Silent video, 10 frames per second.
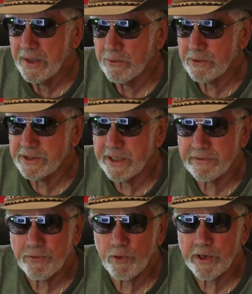once had
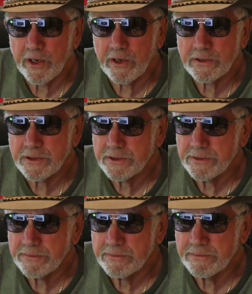four dogs,
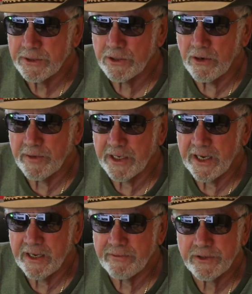but normally
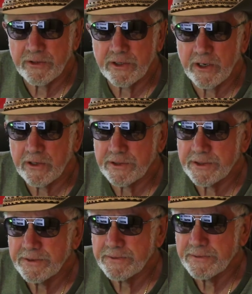I have two
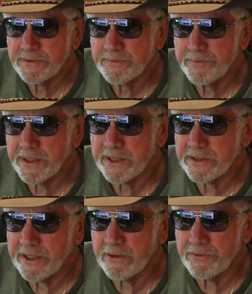dogs
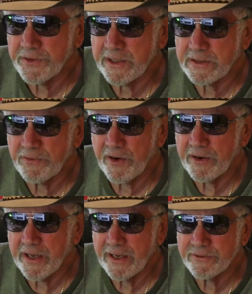because I don't think it's fair
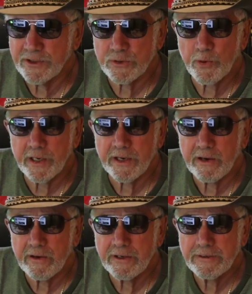to have just one
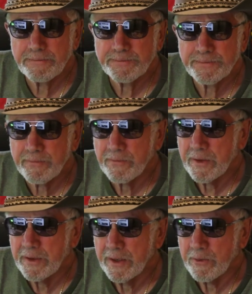dog.
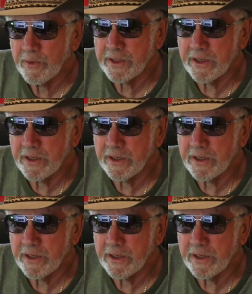One